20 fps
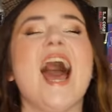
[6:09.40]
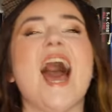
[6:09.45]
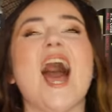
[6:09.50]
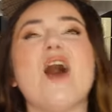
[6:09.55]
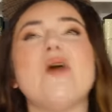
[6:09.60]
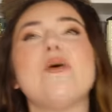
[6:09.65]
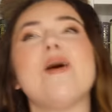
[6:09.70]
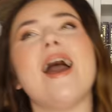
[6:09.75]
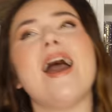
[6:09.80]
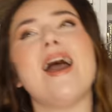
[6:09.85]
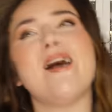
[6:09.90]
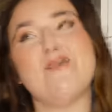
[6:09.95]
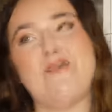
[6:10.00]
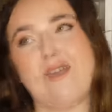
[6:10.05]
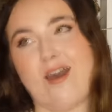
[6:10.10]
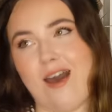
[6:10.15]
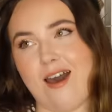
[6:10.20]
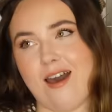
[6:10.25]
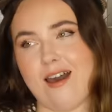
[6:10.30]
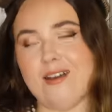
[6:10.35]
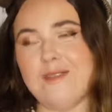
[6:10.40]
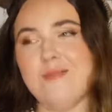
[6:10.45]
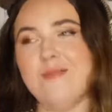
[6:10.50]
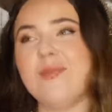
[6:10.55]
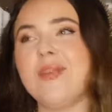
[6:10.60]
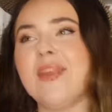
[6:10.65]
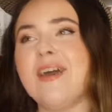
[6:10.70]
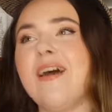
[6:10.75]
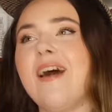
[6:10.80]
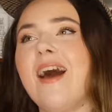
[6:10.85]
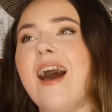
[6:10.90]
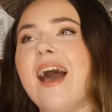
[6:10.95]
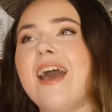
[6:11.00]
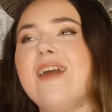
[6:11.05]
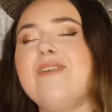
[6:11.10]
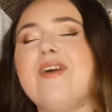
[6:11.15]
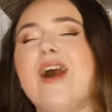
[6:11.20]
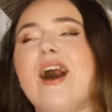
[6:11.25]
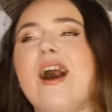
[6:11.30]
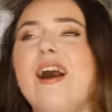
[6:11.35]
However,
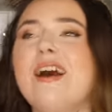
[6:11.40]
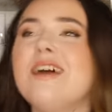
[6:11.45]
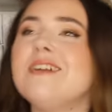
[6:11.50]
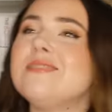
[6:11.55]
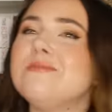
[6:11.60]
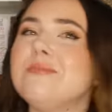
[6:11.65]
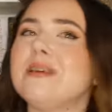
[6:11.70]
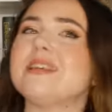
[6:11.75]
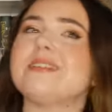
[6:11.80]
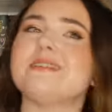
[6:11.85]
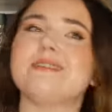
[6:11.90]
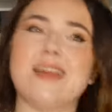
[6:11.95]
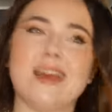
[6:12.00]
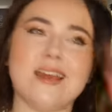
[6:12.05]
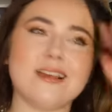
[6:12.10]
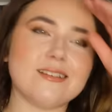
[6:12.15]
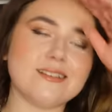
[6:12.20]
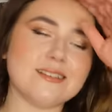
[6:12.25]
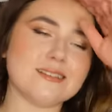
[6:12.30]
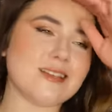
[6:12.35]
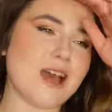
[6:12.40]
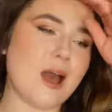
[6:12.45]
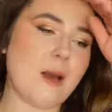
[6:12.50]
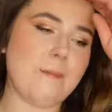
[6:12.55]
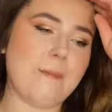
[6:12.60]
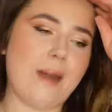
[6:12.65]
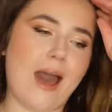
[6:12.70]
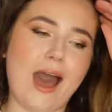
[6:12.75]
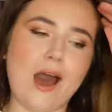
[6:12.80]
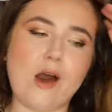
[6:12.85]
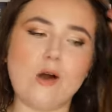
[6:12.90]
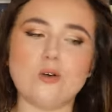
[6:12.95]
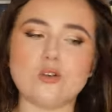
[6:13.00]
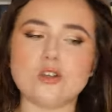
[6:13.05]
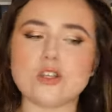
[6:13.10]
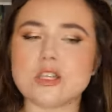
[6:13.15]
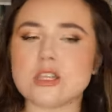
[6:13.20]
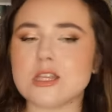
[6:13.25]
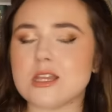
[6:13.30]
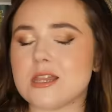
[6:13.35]
I've heard mixed things
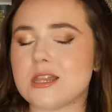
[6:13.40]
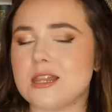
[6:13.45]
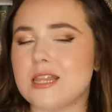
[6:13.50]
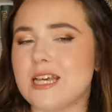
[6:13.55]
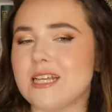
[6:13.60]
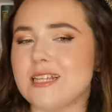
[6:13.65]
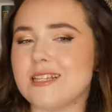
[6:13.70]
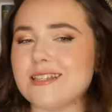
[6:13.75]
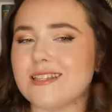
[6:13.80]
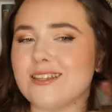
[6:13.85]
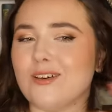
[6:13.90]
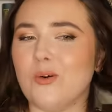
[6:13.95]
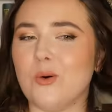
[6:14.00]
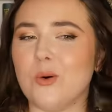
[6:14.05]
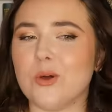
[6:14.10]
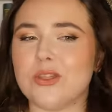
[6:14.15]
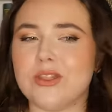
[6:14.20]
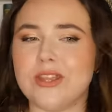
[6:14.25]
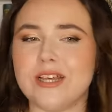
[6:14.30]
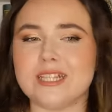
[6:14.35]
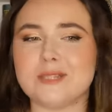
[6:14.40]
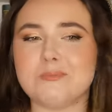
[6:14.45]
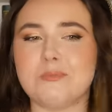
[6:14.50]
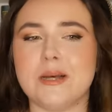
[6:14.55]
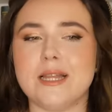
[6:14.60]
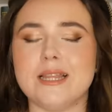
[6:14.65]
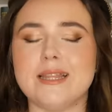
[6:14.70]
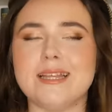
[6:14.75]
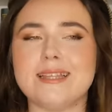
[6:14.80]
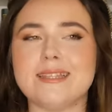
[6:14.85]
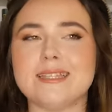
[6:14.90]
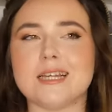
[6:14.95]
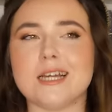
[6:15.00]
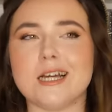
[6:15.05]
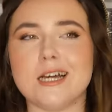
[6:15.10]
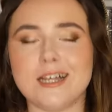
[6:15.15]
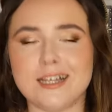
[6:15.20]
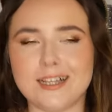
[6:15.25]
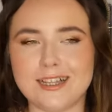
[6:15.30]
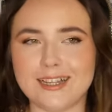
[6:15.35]
about this author's
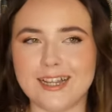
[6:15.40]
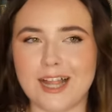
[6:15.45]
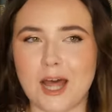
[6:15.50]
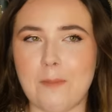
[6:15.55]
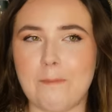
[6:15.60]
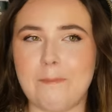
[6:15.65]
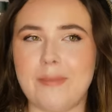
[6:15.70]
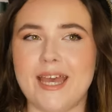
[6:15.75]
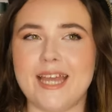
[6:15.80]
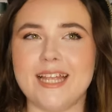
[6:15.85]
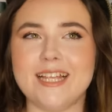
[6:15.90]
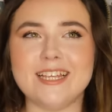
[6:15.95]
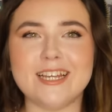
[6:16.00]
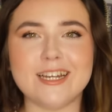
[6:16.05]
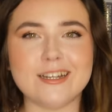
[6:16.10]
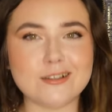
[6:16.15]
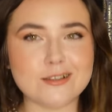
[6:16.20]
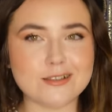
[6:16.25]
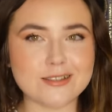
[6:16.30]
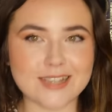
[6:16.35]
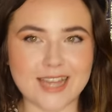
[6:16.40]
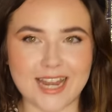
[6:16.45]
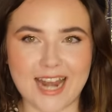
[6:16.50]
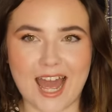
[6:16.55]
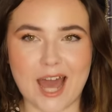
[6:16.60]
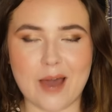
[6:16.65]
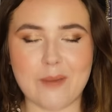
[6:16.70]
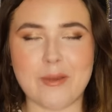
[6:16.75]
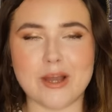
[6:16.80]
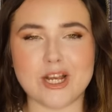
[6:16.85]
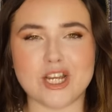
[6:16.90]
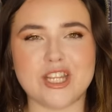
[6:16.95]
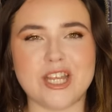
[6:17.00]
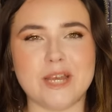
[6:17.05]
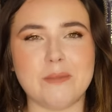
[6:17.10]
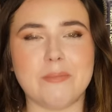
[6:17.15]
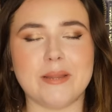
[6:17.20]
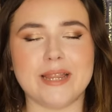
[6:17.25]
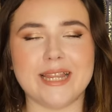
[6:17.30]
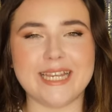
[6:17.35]
political opinions and how much
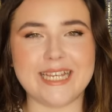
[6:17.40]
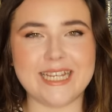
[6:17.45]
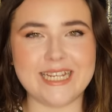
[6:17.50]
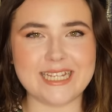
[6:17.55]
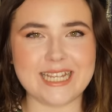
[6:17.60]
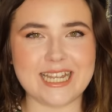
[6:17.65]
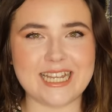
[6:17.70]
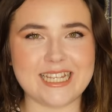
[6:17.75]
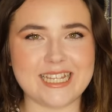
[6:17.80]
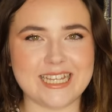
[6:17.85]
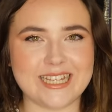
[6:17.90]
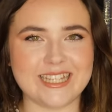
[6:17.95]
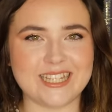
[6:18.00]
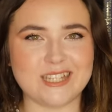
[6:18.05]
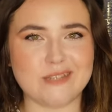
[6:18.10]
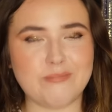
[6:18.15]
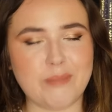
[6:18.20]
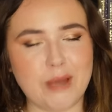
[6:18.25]
they bleed into this